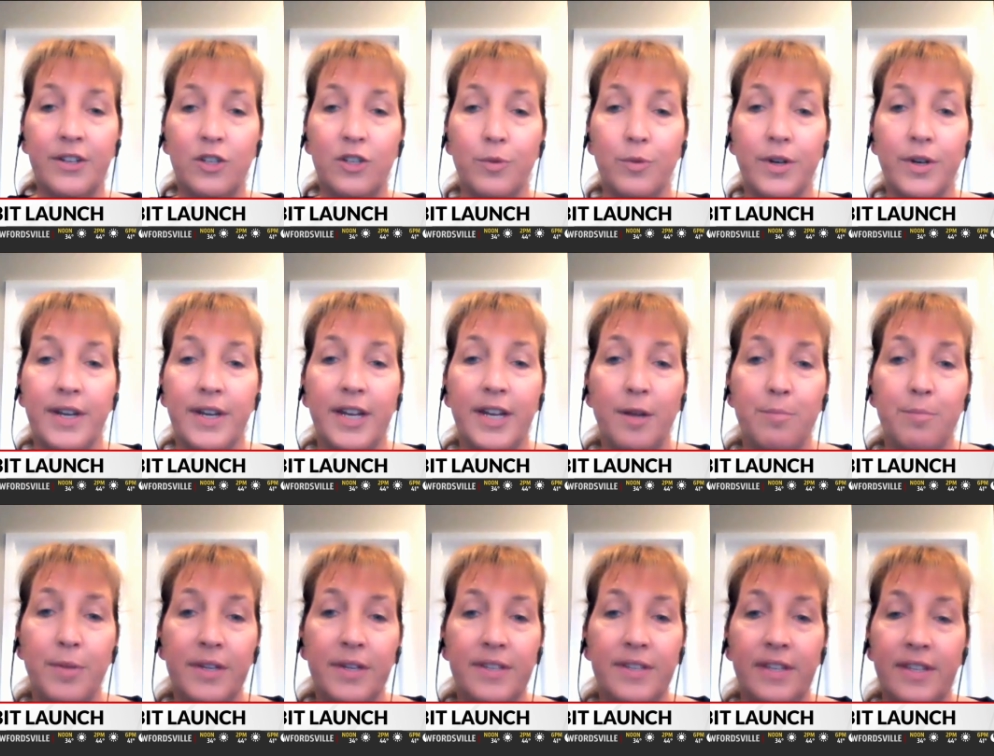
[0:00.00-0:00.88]
So we're going to get
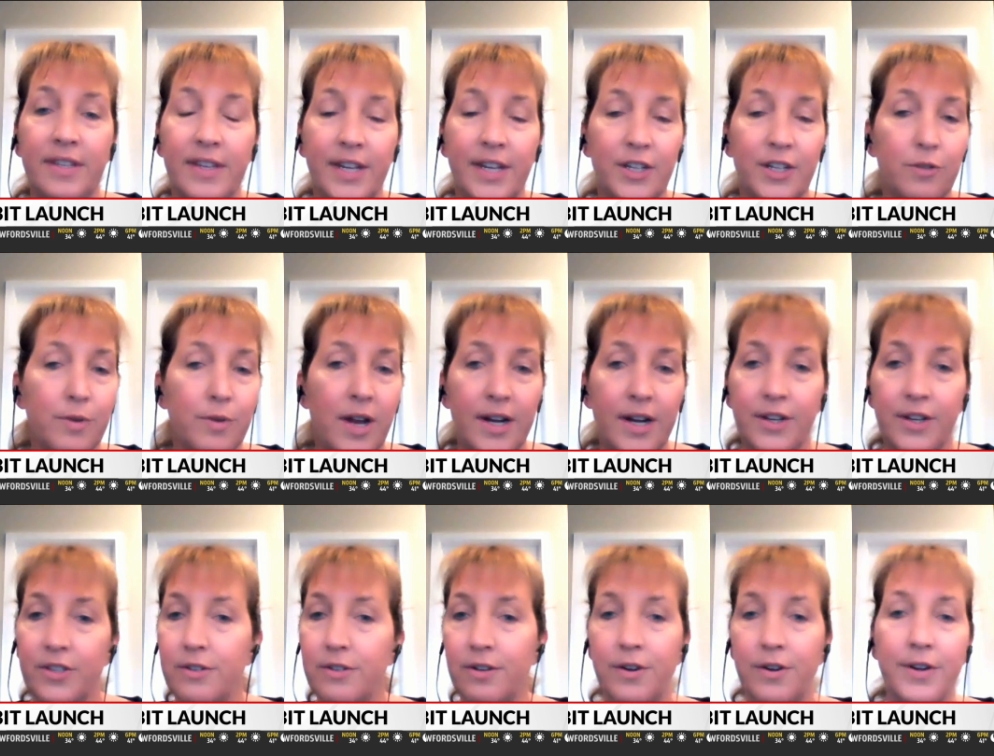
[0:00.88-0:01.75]
busy. The next
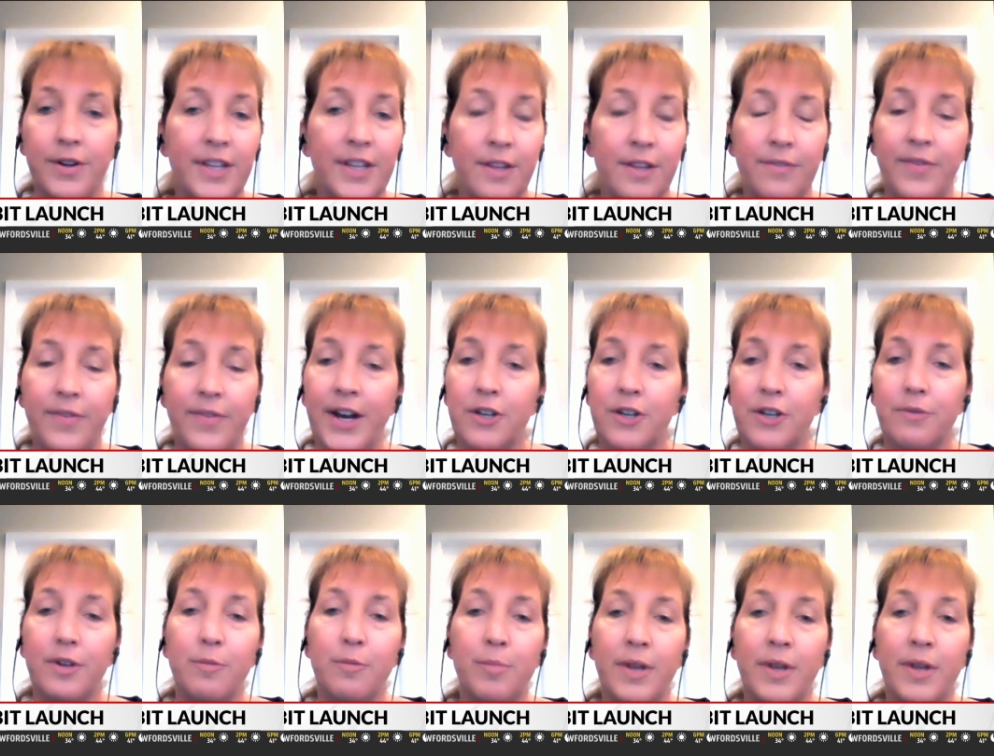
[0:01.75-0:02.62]
rockets are already in the
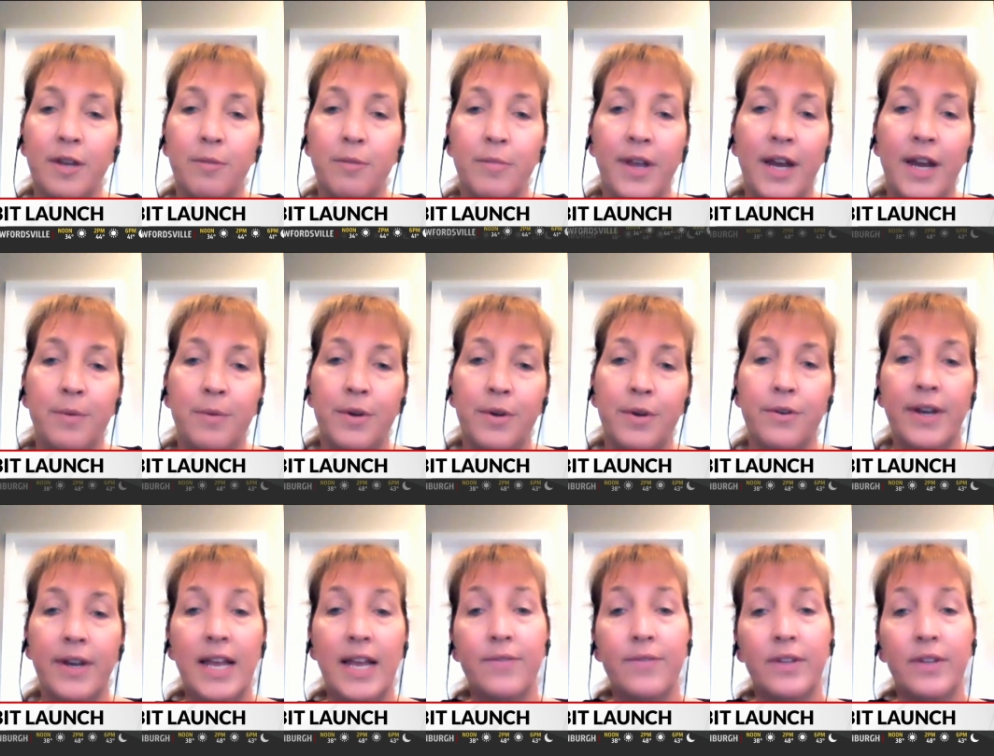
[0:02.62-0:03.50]
factory being made. We already
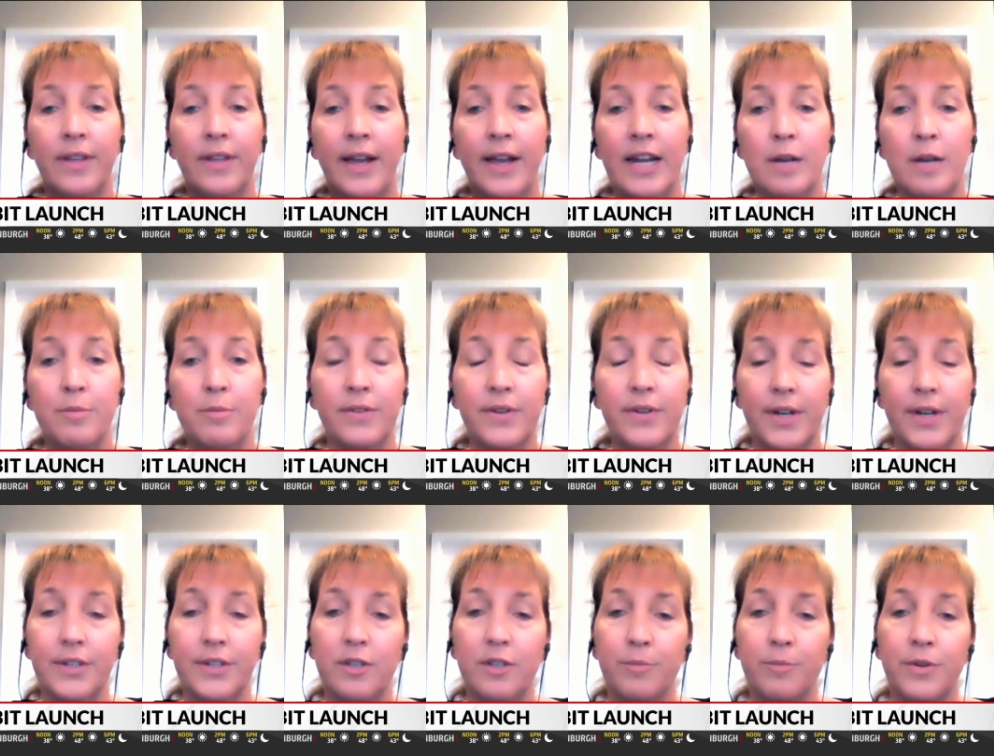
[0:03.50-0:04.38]
have a lineup of
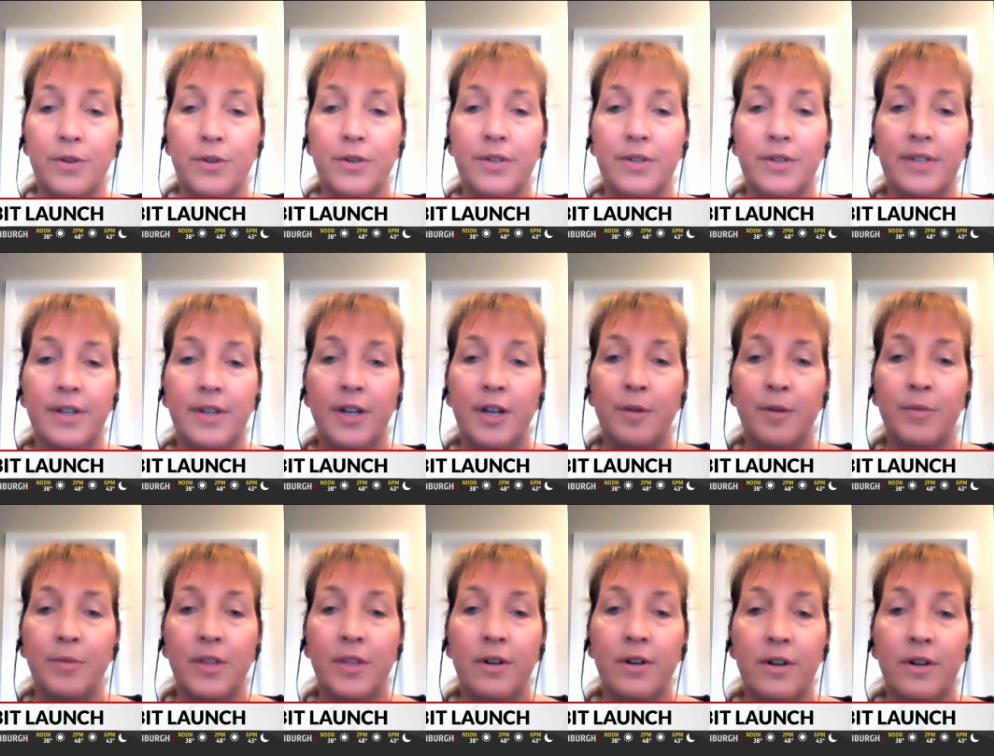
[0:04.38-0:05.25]
customers um,
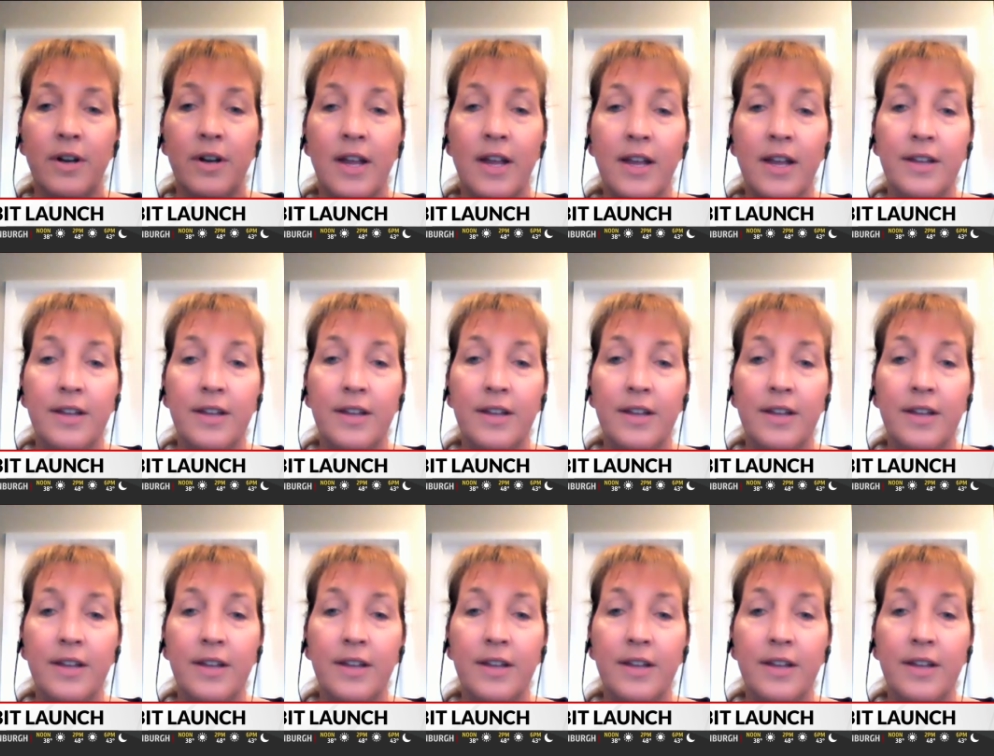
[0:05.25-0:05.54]
that are